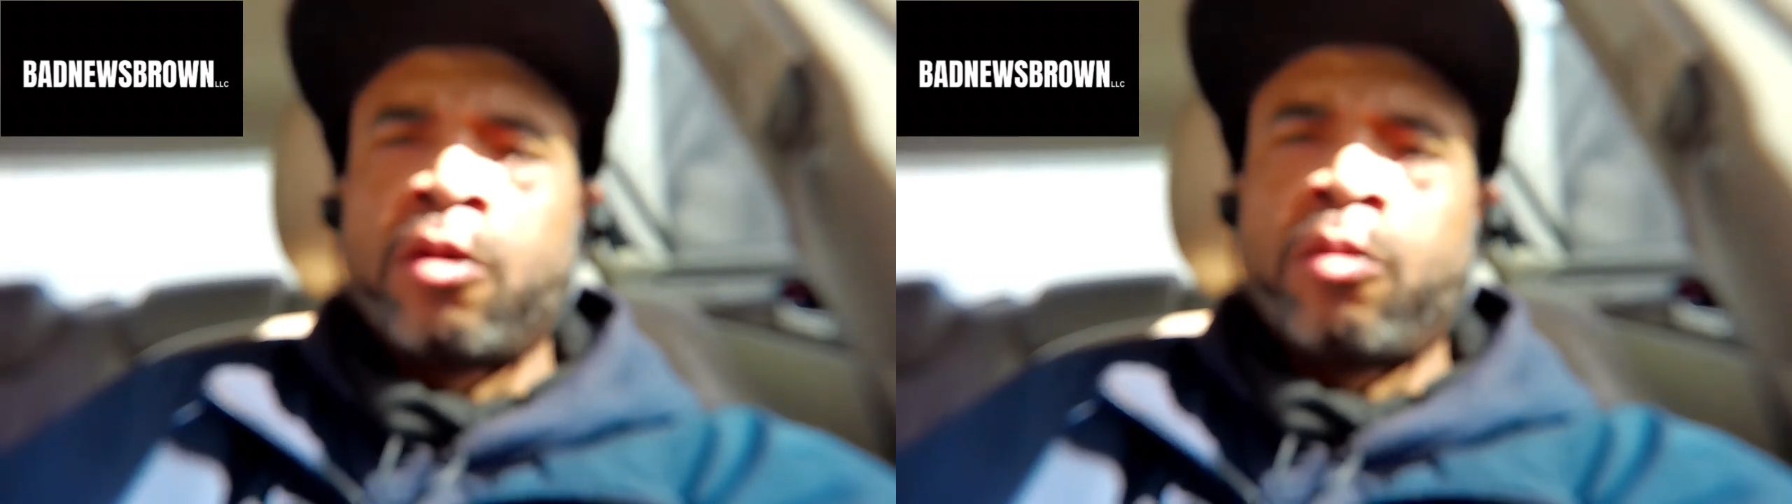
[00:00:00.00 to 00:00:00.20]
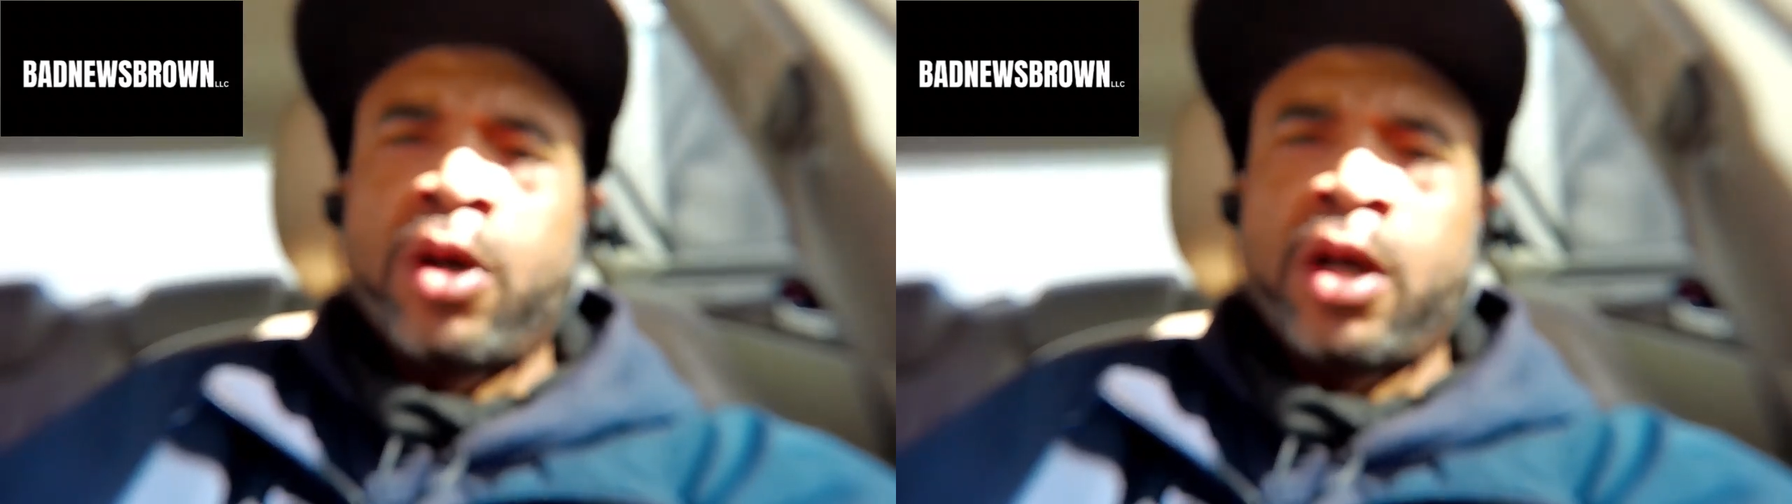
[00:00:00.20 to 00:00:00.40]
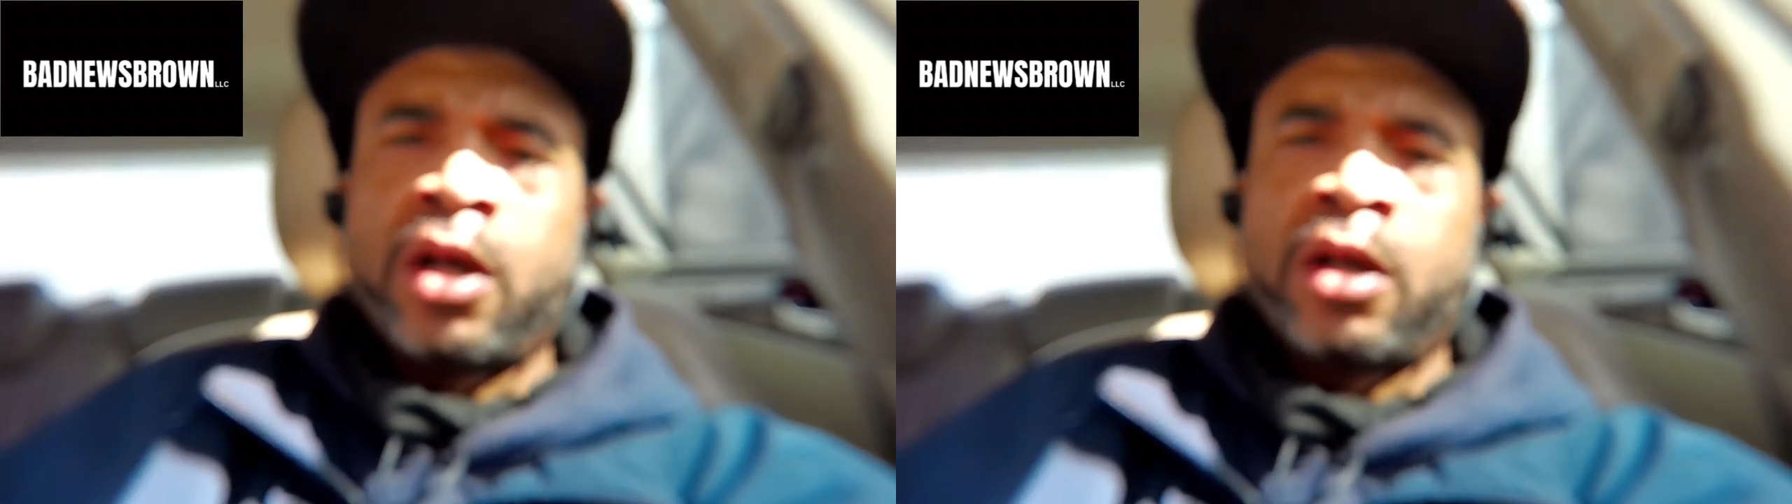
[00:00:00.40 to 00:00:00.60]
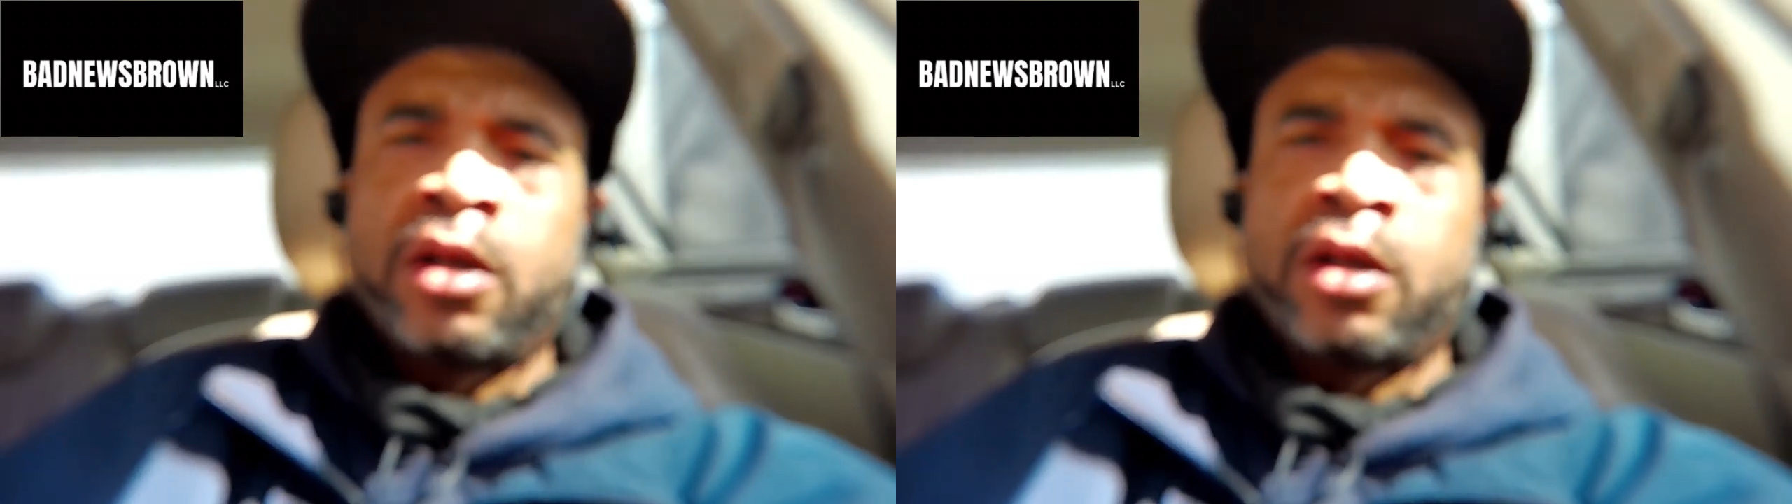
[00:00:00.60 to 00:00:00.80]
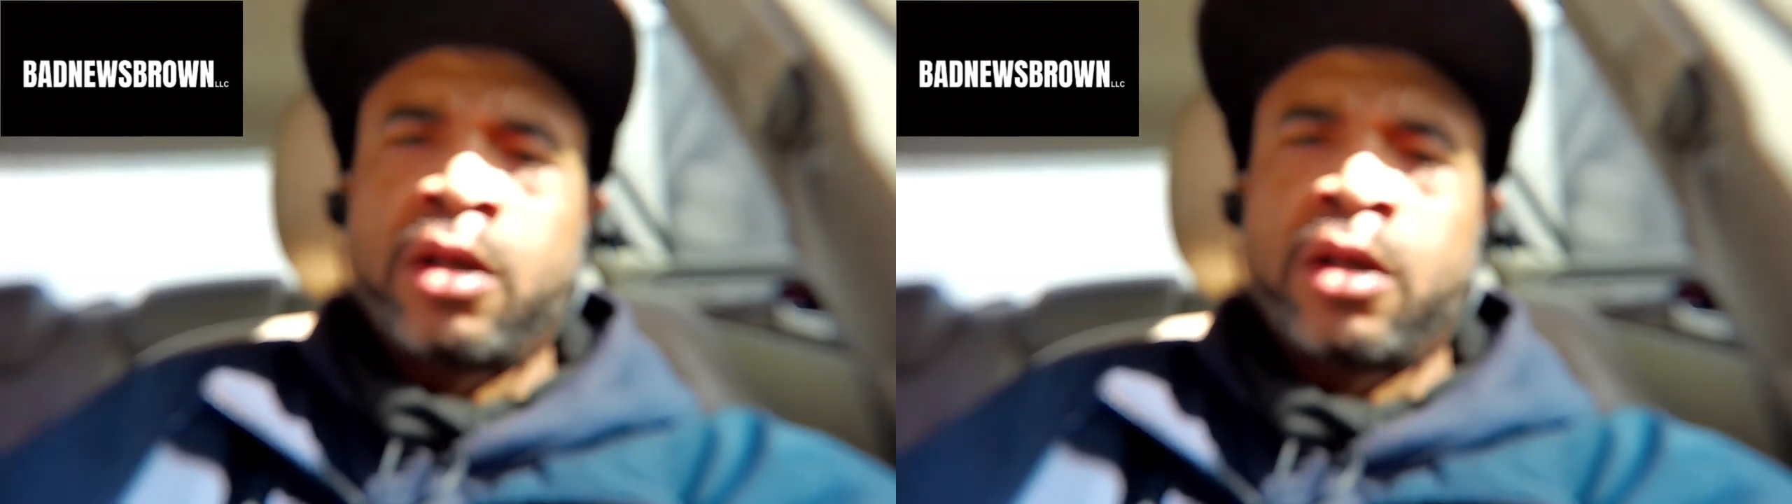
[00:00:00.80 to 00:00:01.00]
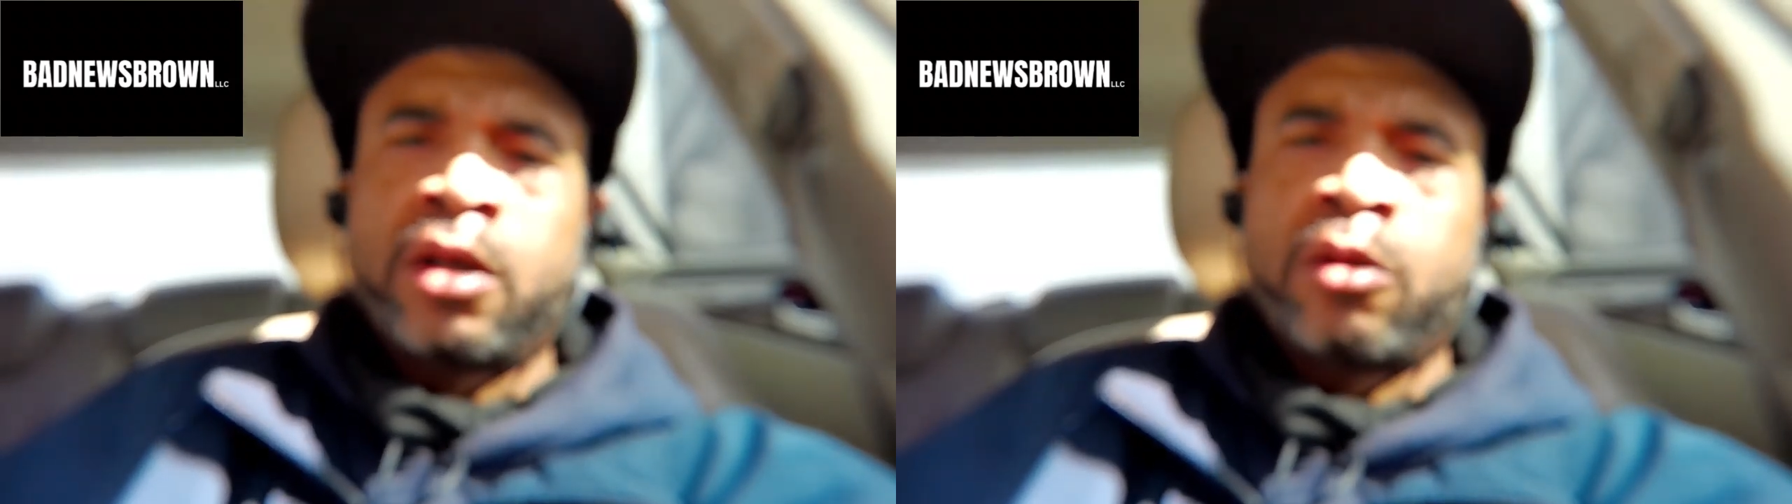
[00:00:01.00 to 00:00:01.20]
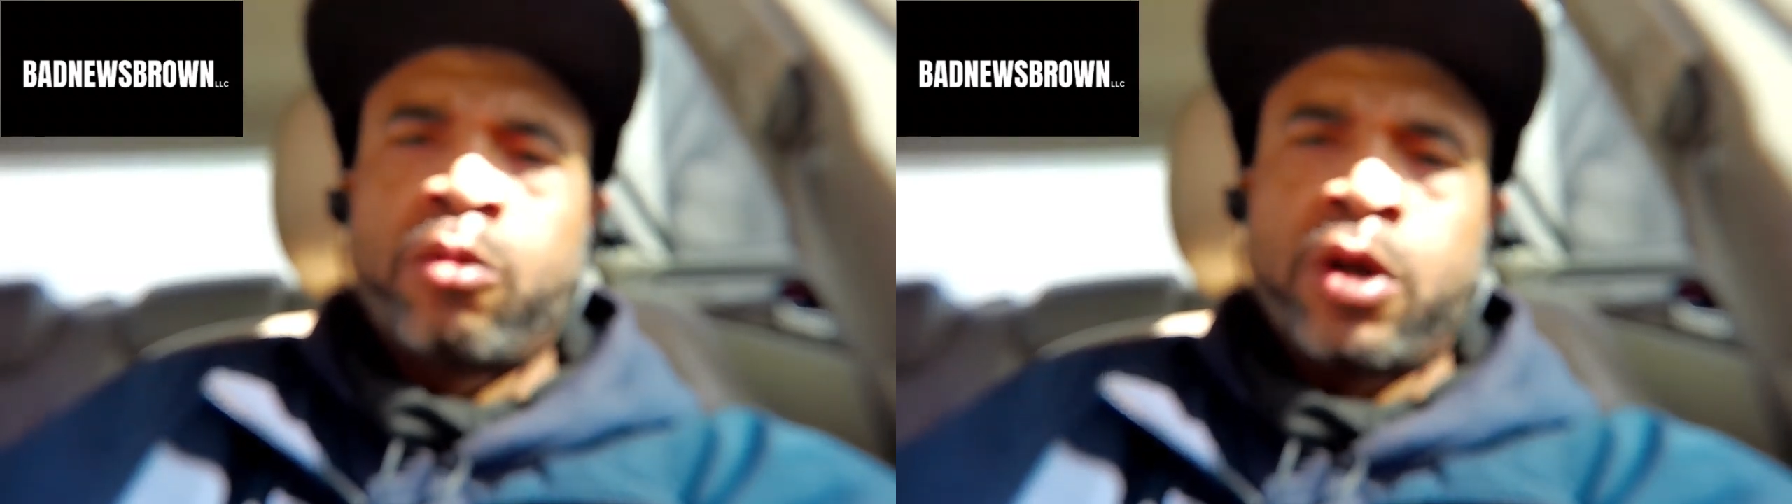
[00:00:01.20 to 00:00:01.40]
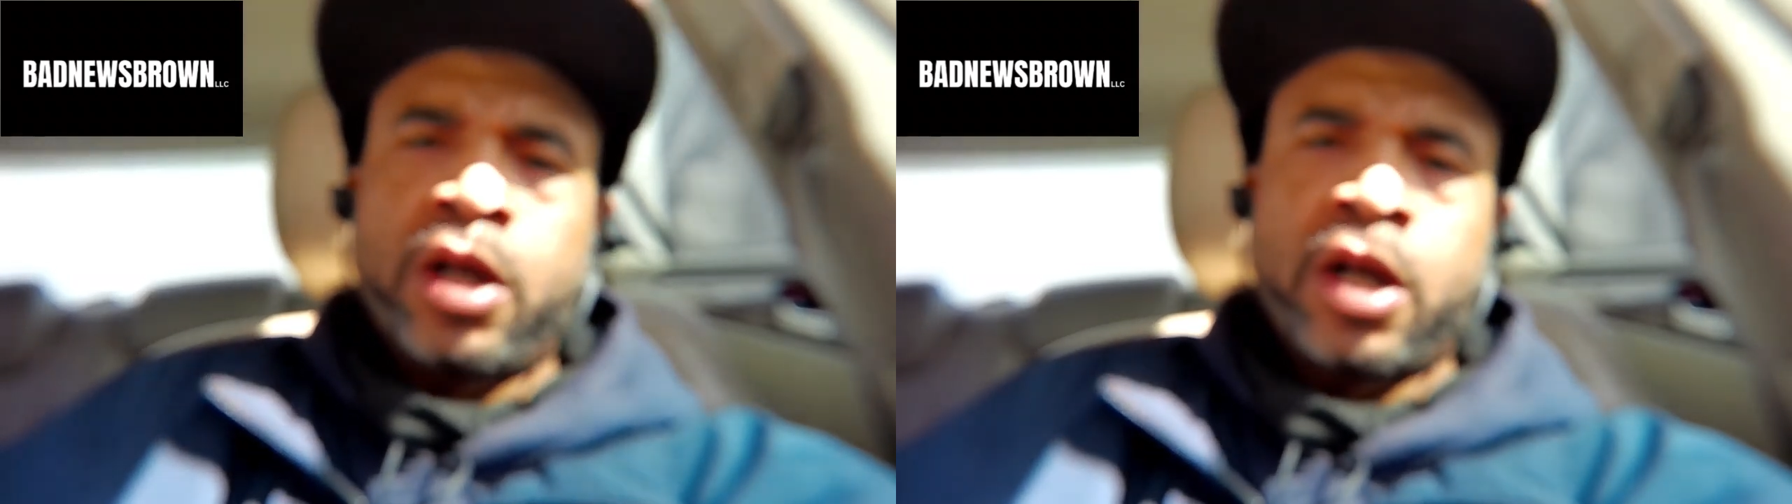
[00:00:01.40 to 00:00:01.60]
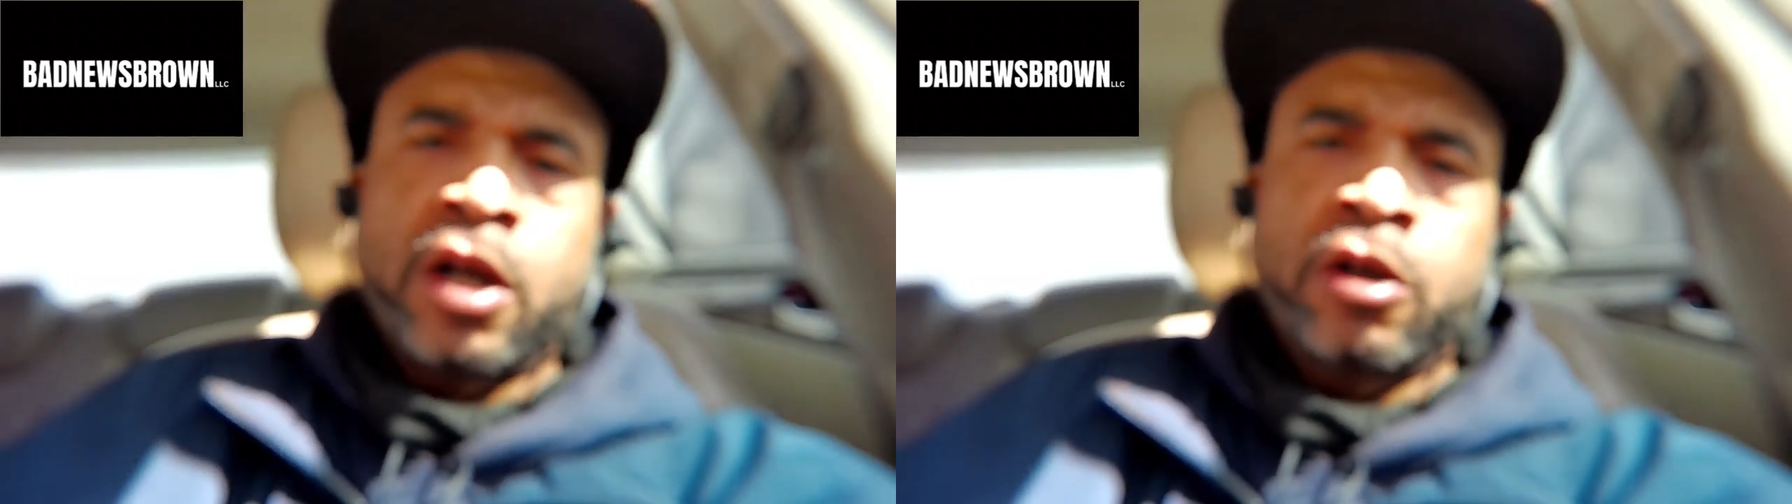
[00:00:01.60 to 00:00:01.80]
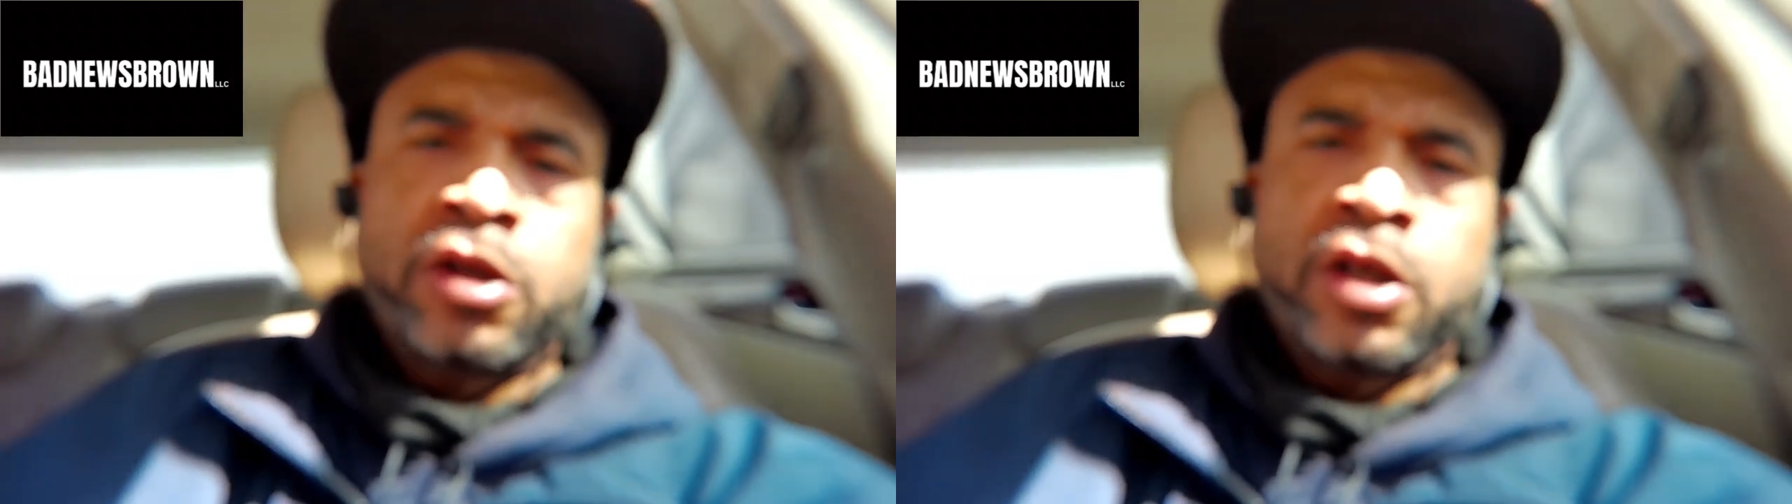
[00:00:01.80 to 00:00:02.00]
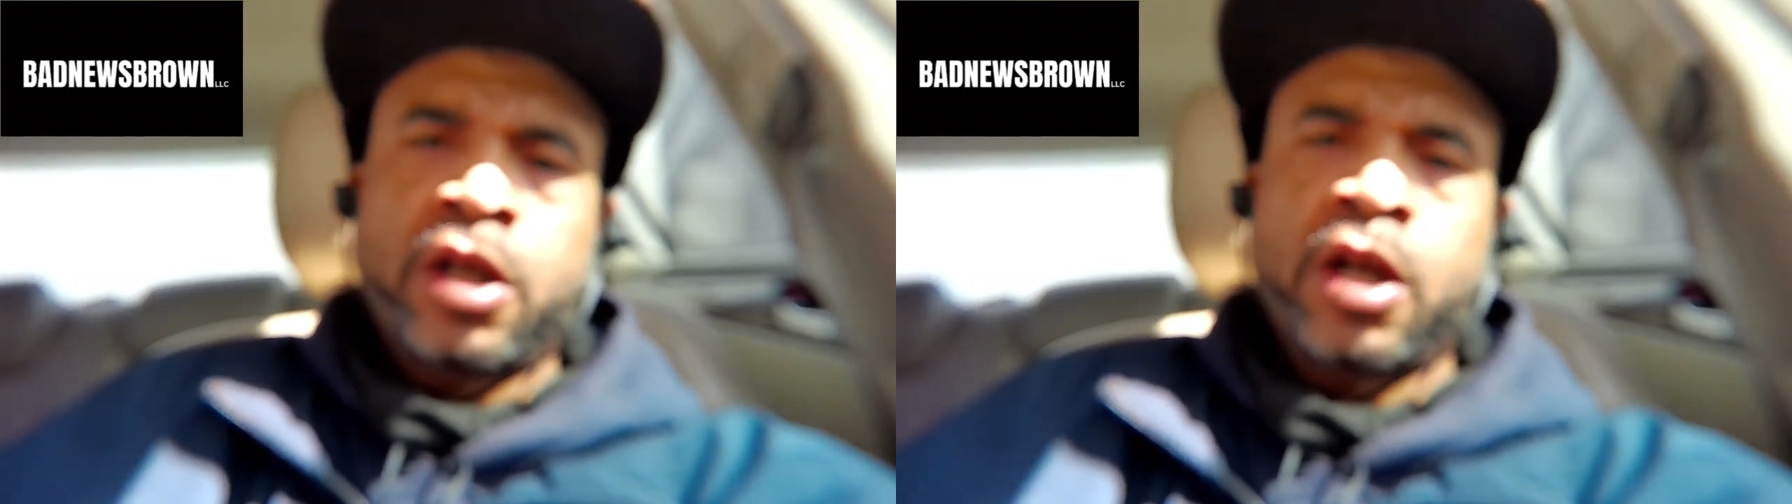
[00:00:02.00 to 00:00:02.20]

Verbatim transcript: when the Woody Harrelson